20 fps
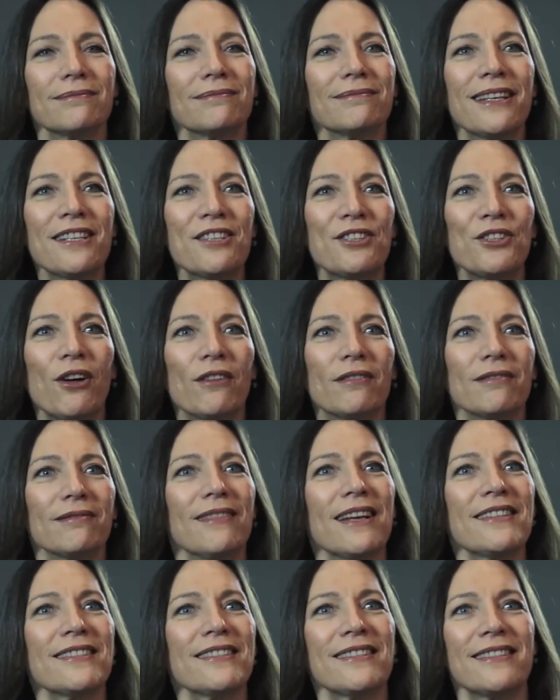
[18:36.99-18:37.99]
it's not
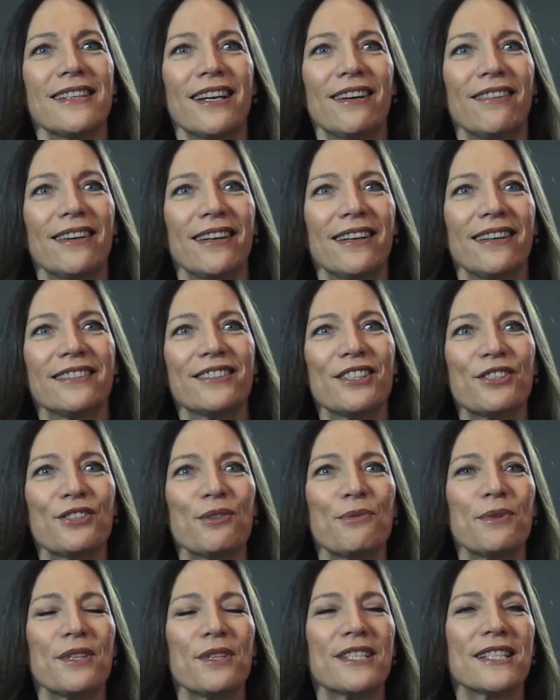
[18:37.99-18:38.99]
necessarily to
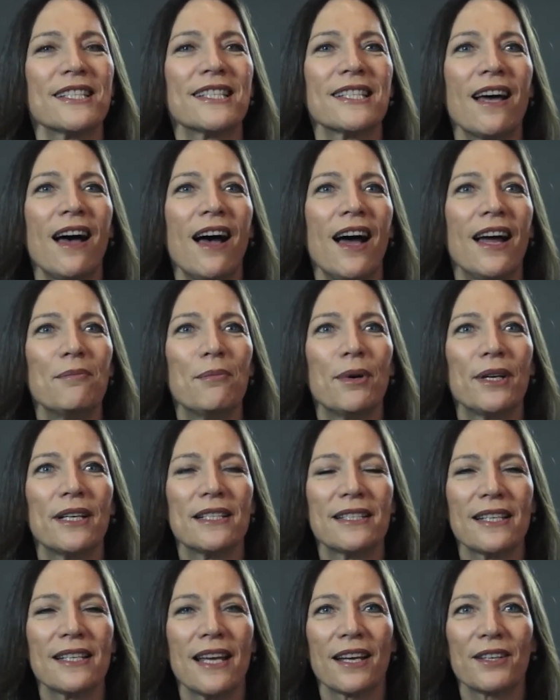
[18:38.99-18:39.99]
do with design, but
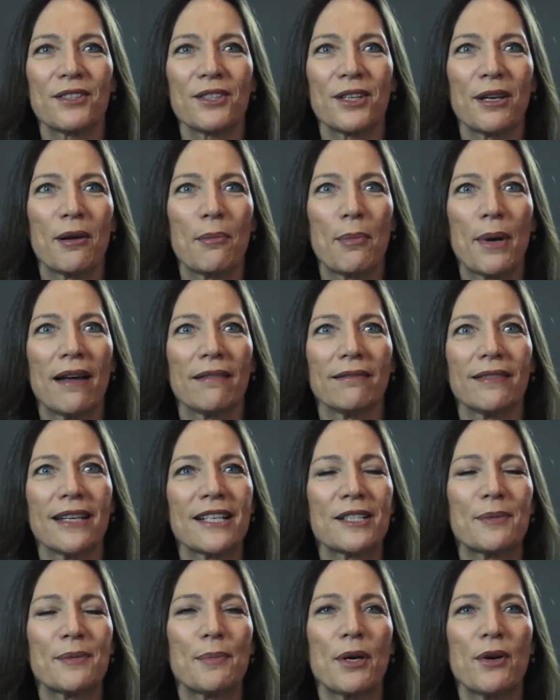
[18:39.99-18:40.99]
it's actually about
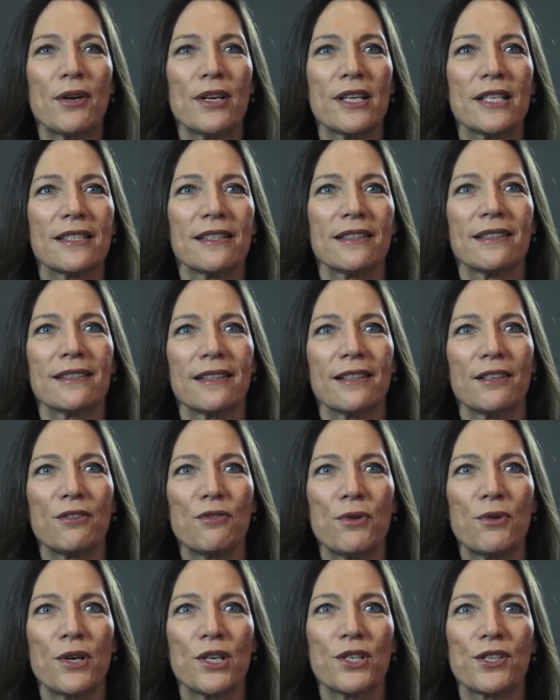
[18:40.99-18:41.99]
experiences that
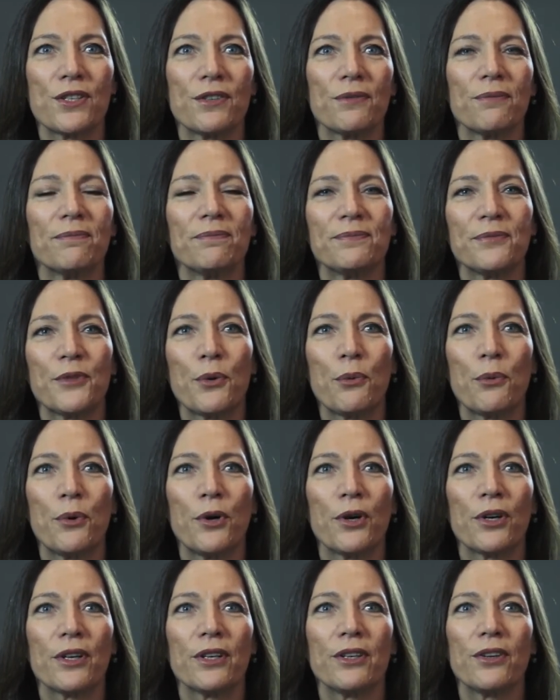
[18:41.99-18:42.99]
enrich your
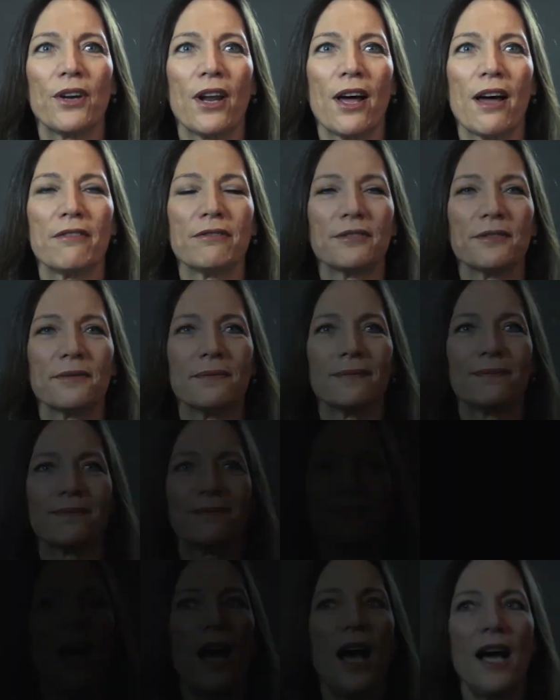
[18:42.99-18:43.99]
work and your life.
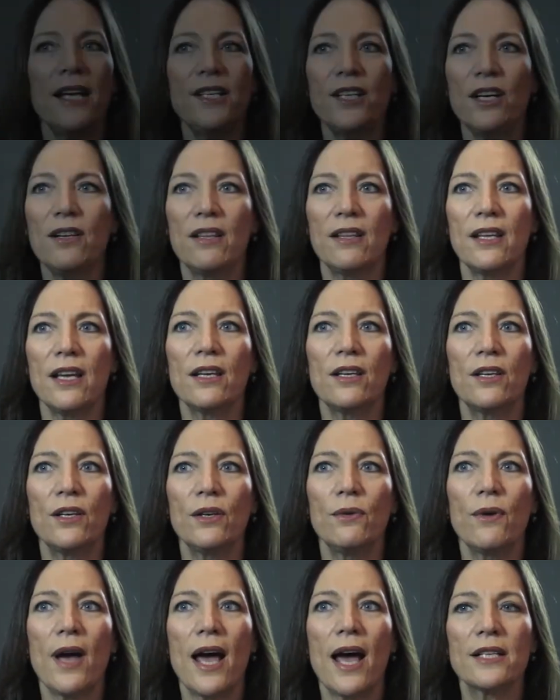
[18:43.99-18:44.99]
I don't think
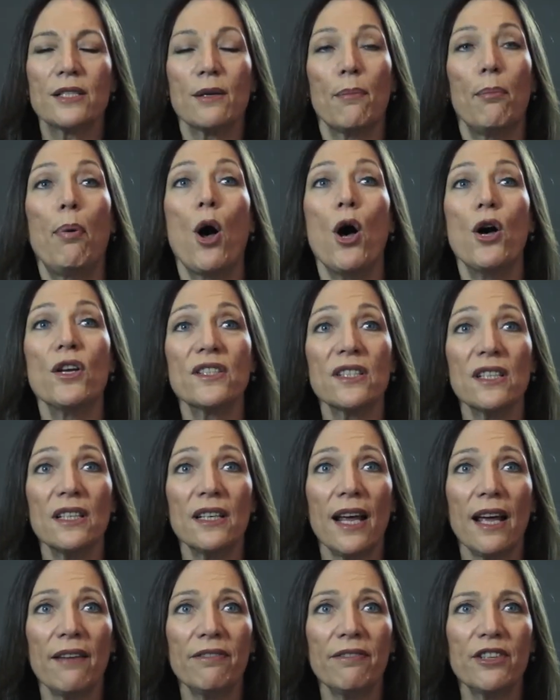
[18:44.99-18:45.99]
you as a
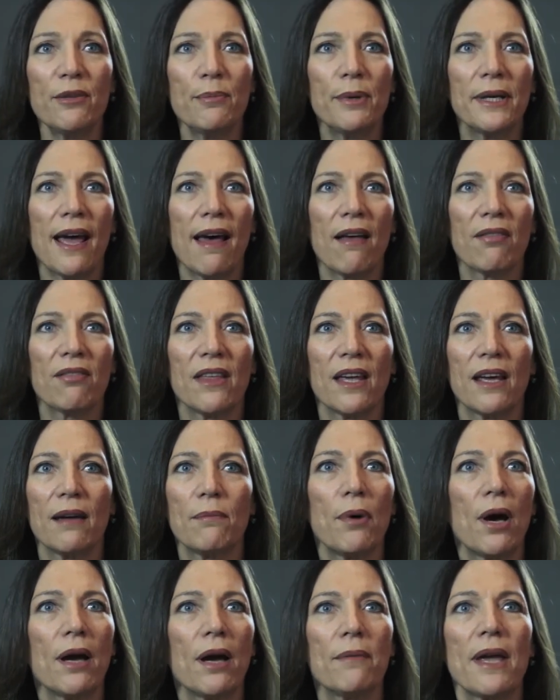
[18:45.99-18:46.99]
person have to be out there
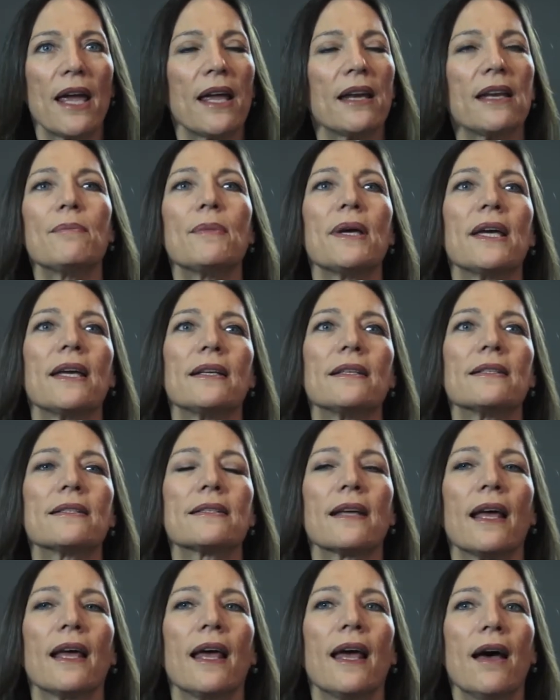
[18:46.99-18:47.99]
by any
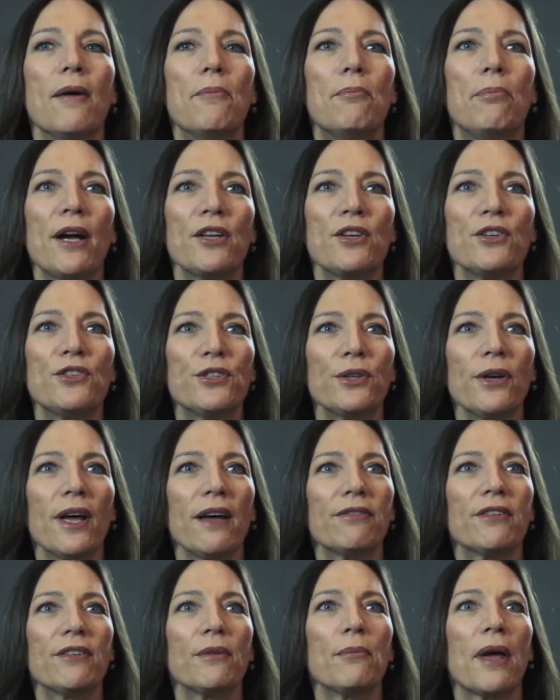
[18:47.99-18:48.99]
means, but you do
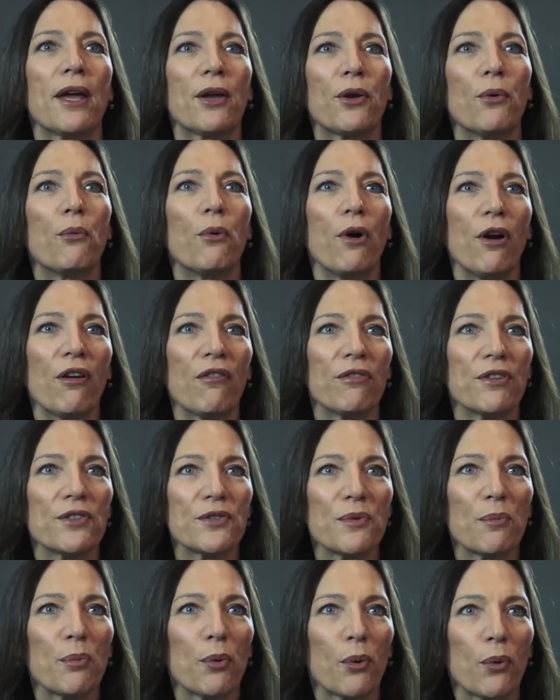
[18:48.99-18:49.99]
have to make your work
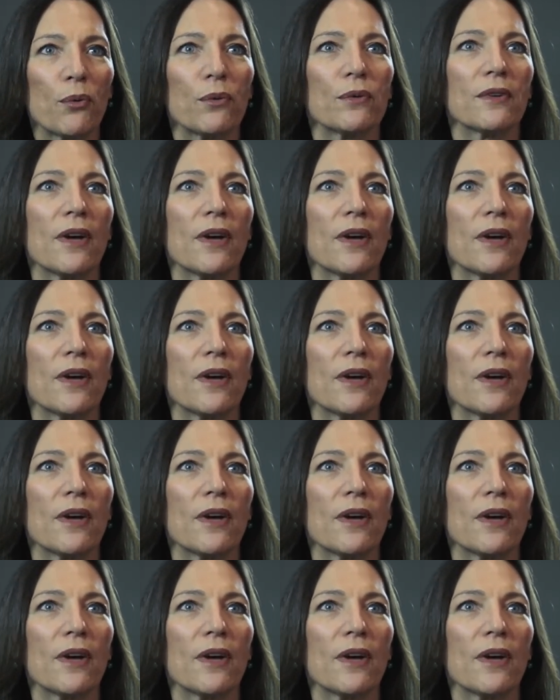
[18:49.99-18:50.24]
visible.